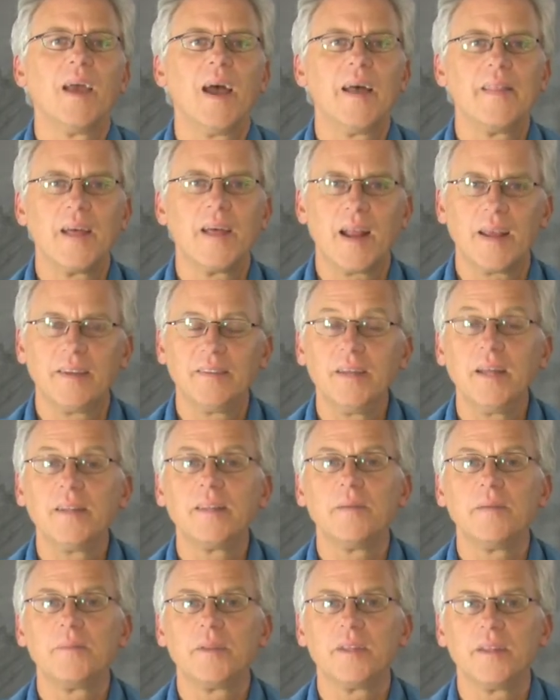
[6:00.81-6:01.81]
and then I sent
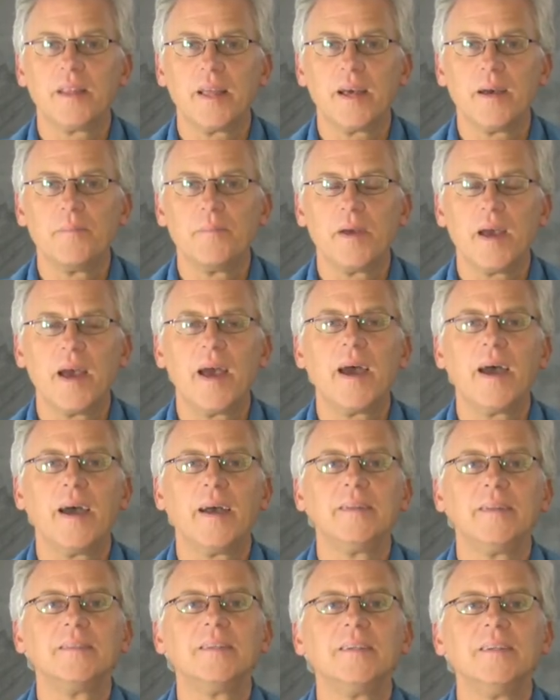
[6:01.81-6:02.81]
them to them.
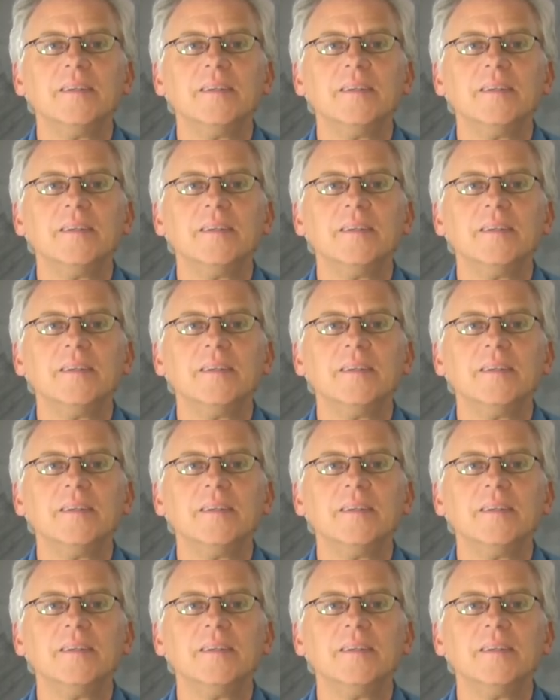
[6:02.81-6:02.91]
And